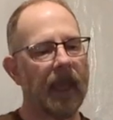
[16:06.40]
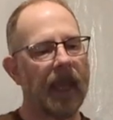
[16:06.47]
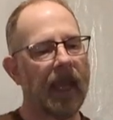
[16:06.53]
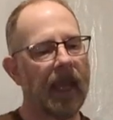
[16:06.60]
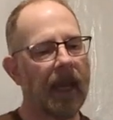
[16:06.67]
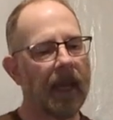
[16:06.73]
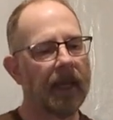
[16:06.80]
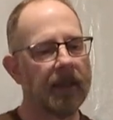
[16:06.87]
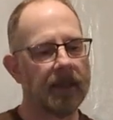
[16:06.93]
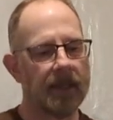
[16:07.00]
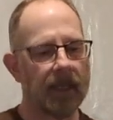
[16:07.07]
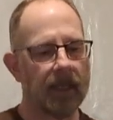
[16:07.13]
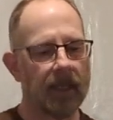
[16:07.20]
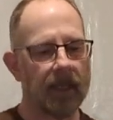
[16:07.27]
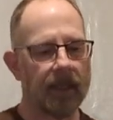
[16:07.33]
and
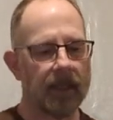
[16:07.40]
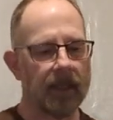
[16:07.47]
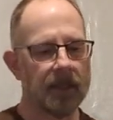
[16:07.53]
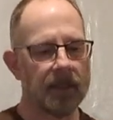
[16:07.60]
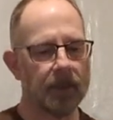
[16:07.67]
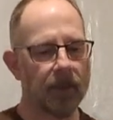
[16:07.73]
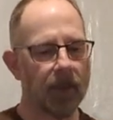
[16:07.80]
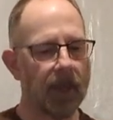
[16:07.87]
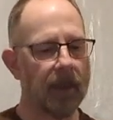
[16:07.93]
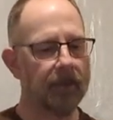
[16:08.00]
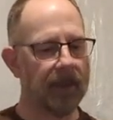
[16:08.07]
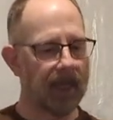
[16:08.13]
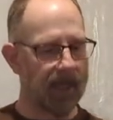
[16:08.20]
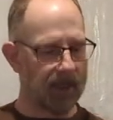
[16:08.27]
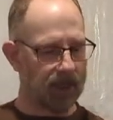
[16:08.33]
it's pretty
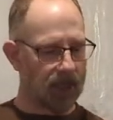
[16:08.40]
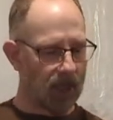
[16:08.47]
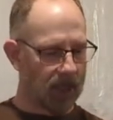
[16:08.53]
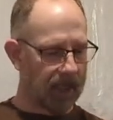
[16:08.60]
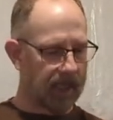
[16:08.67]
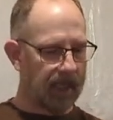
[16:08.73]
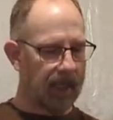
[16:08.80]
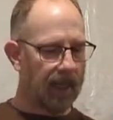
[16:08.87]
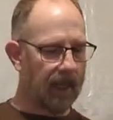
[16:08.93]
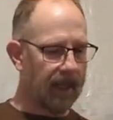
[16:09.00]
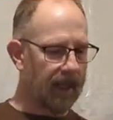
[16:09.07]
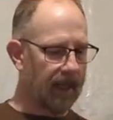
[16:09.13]
big and chunky.